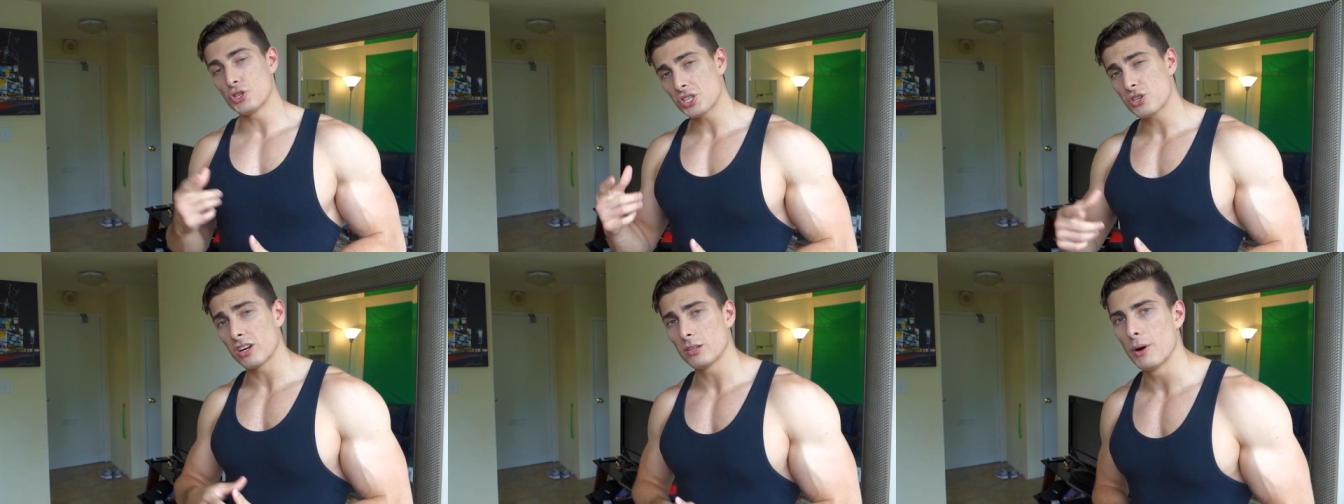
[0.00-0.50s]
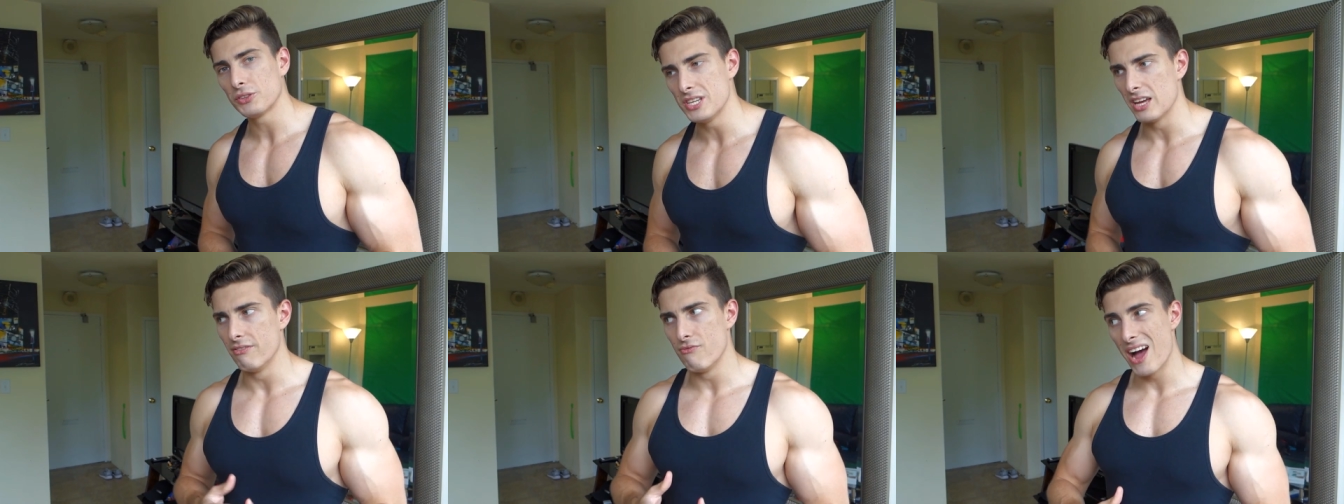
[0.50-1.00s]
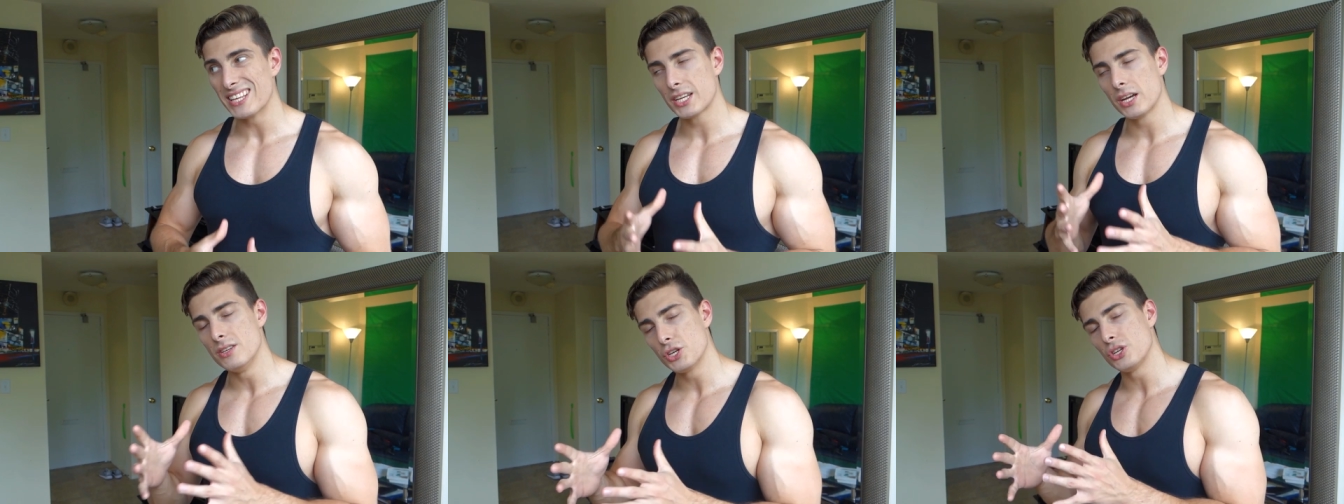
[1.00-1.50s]
I just talked about the advanced
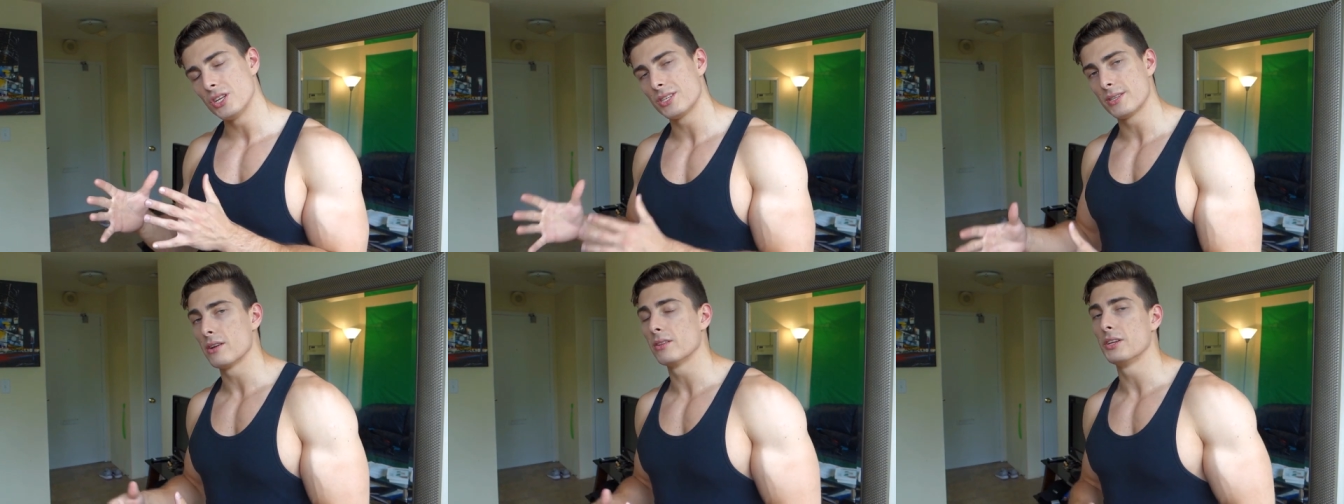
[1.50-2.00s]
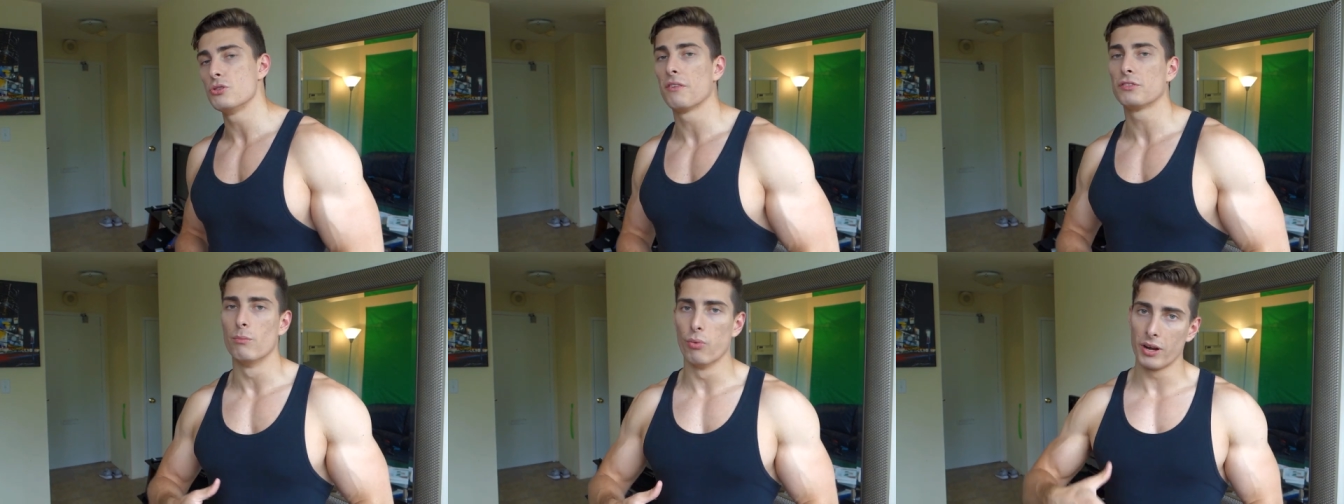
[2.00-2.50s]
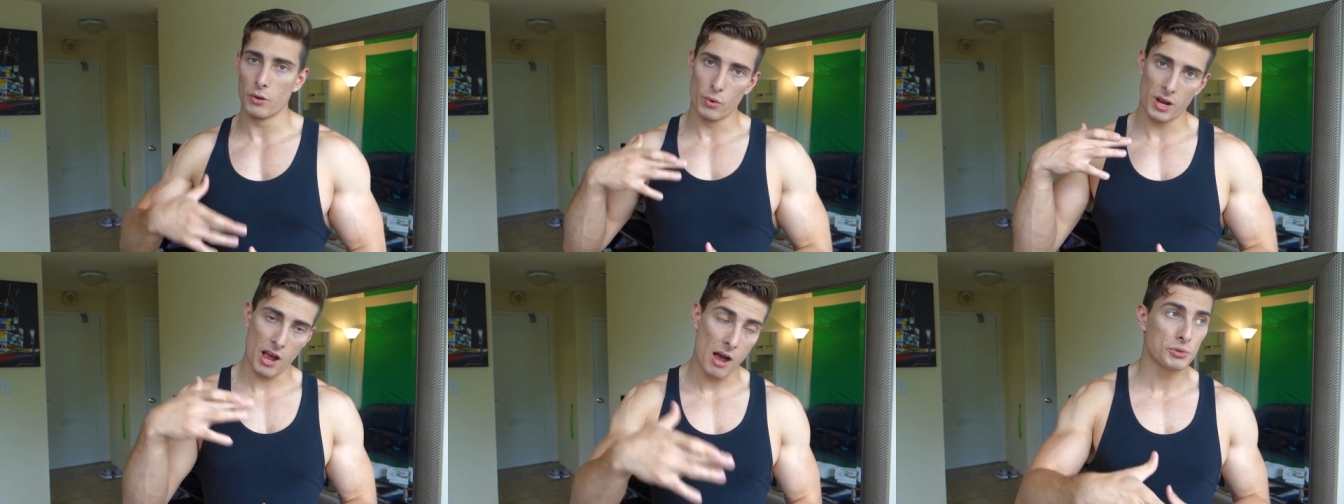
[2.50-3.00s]
conditioning standard that you have to bring
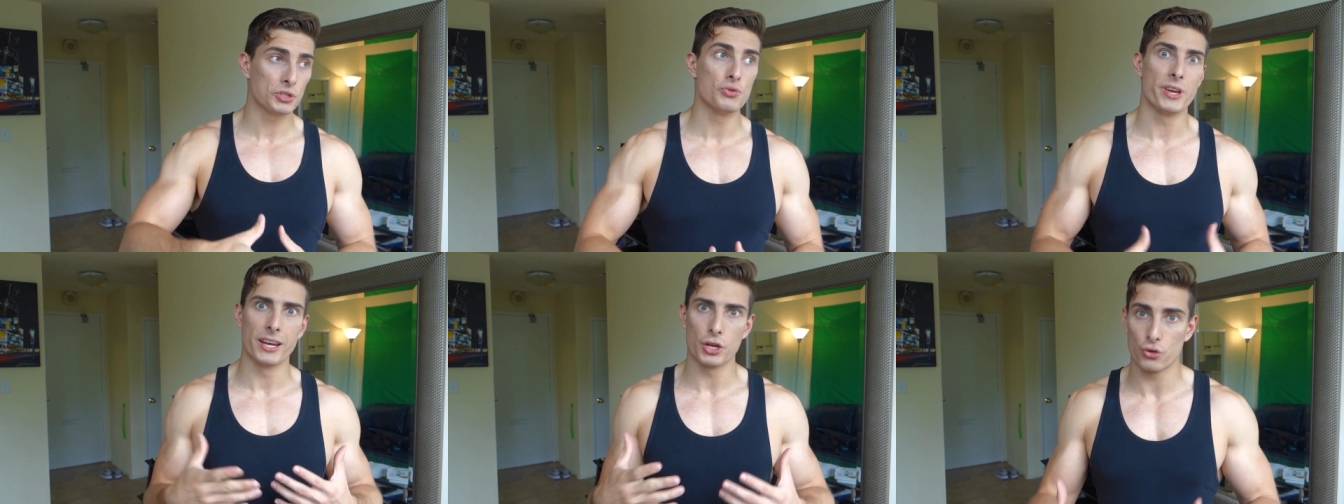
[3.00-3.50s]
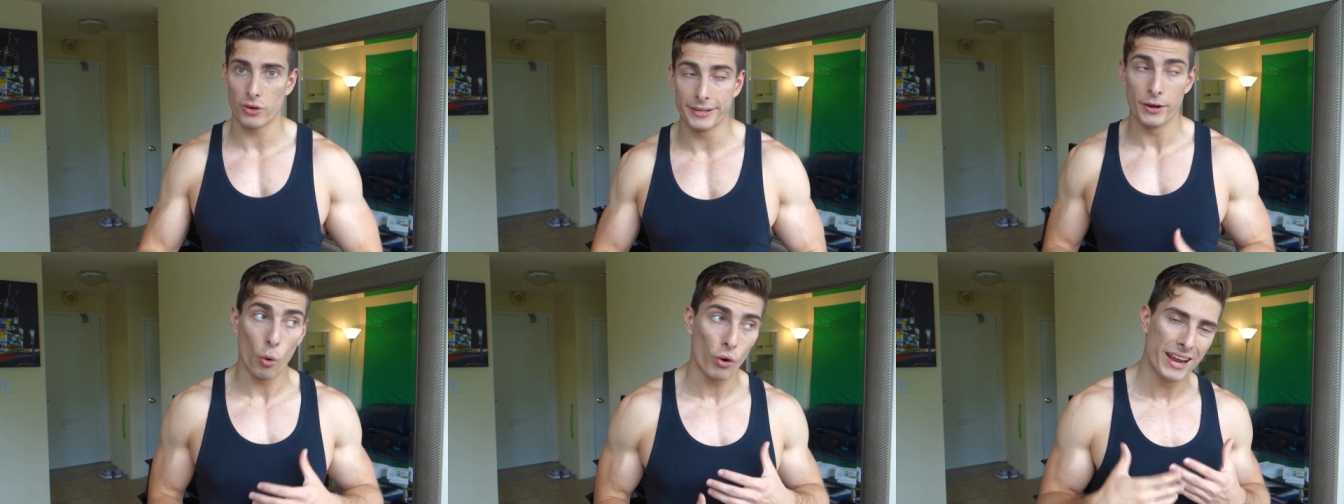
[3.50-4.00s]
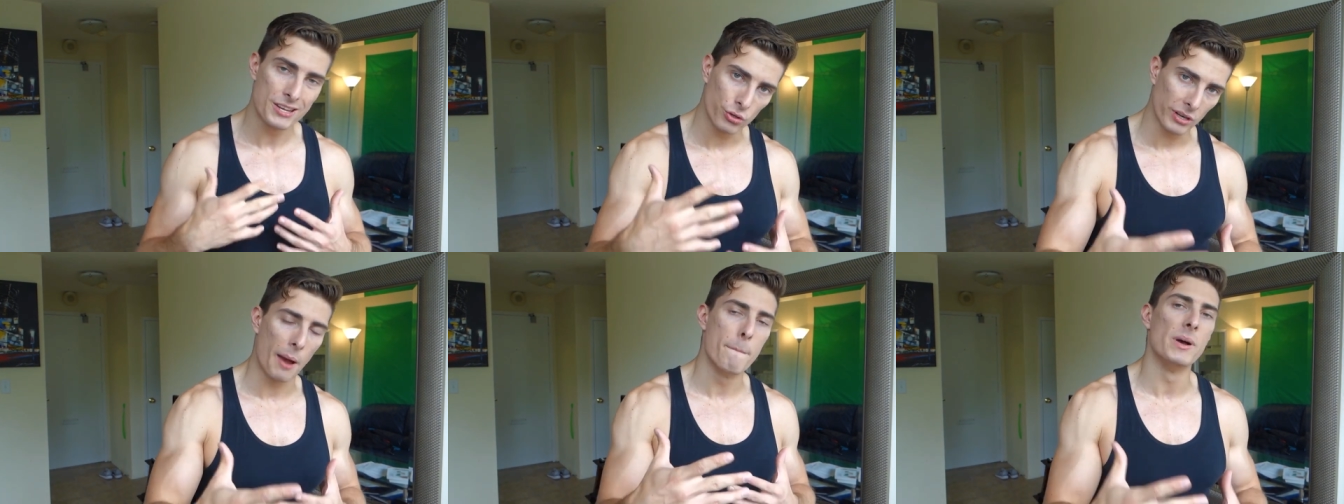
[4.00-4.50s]
when it comes to getting shredded or
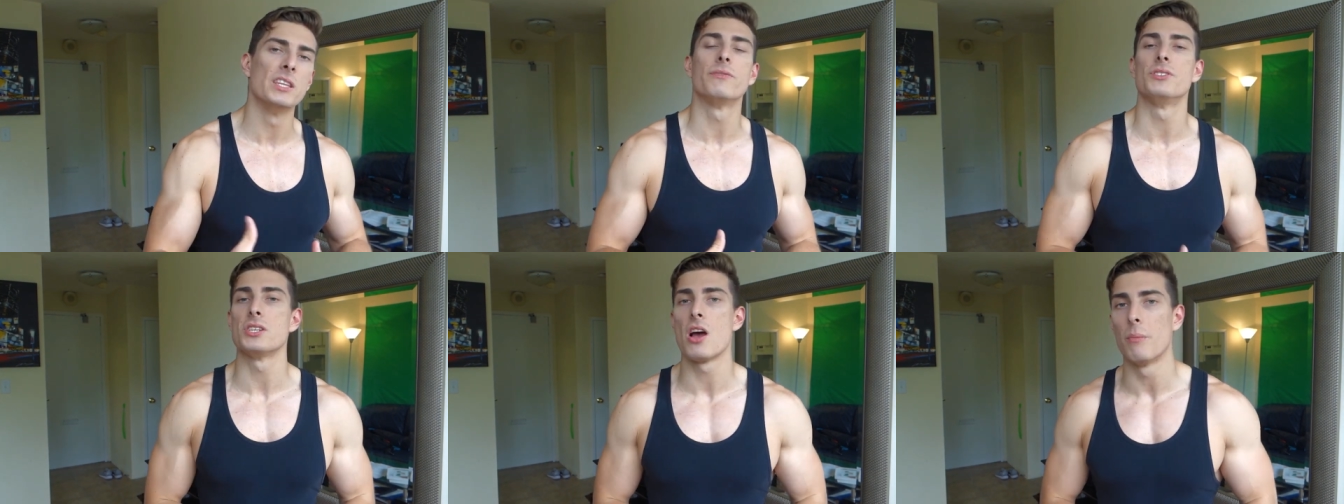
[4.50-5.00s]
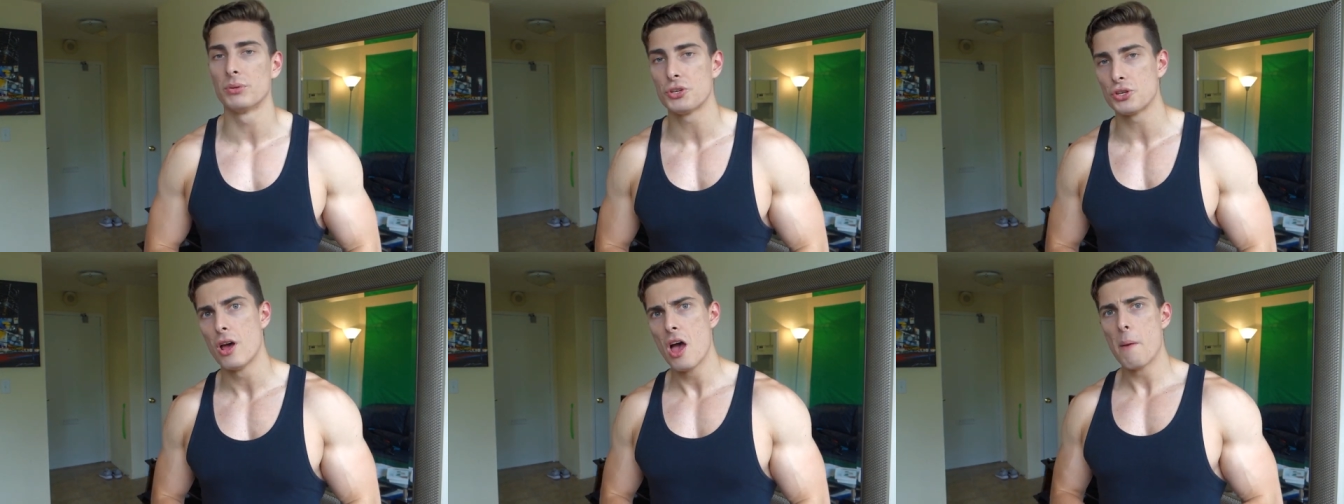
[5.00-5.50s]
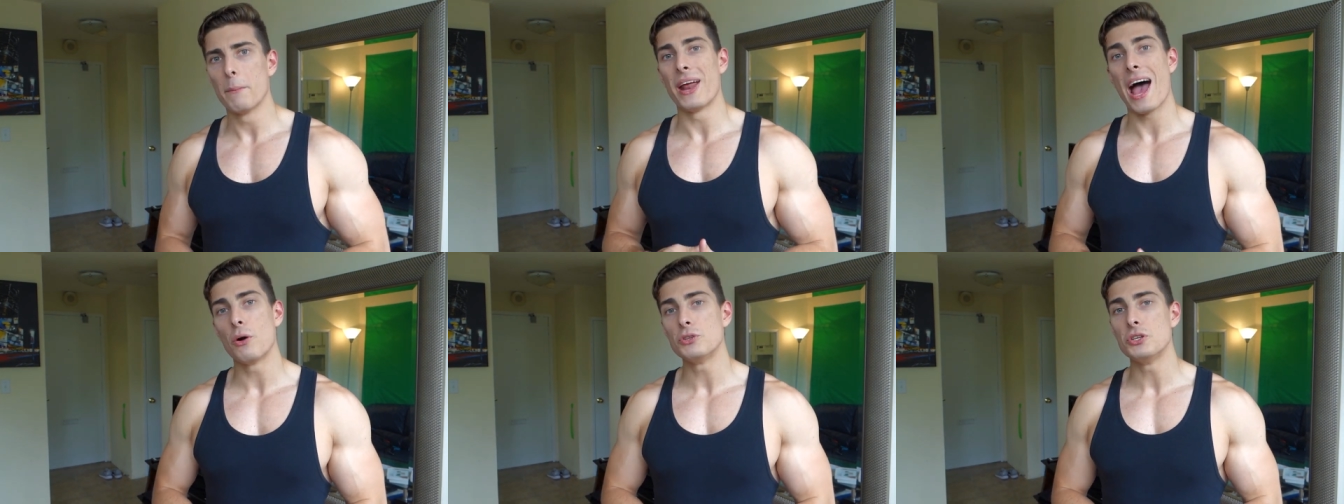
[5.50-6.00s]
entering a men's physique competition. But
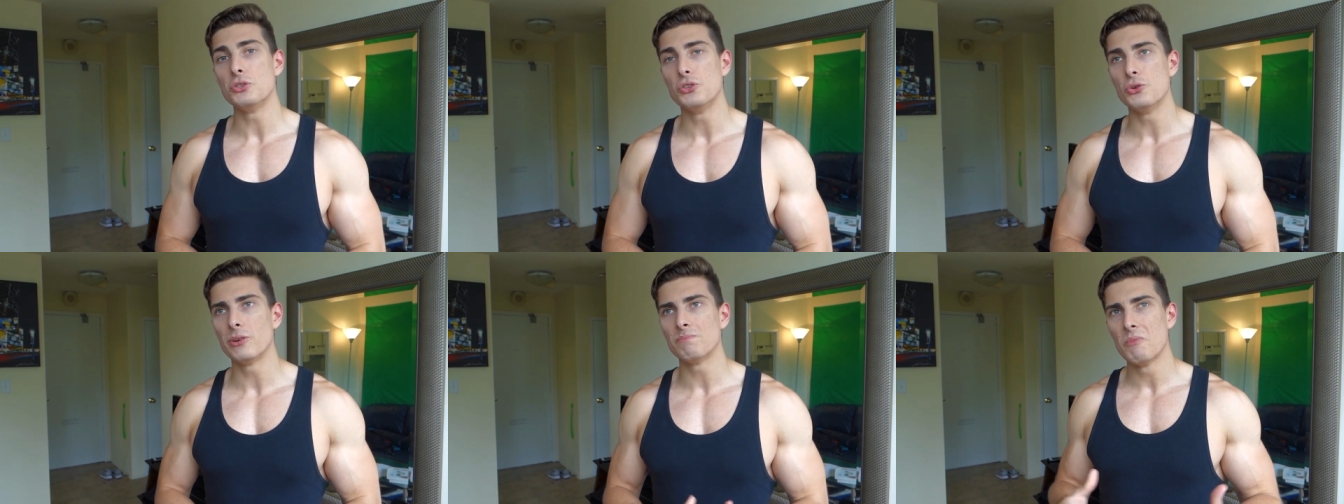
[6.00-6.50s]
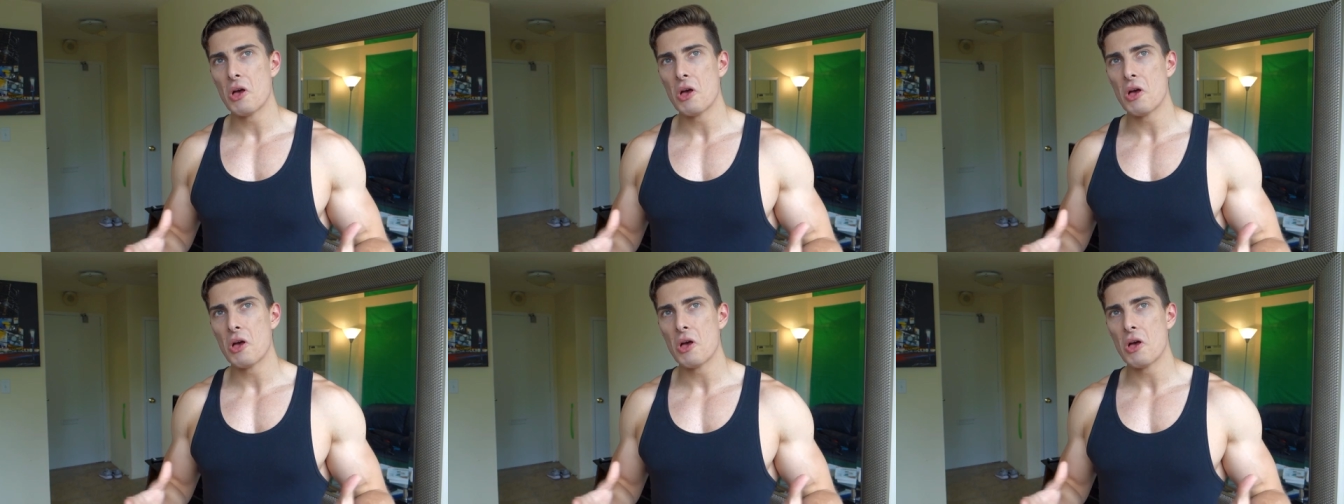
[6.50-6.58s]
how do you do it?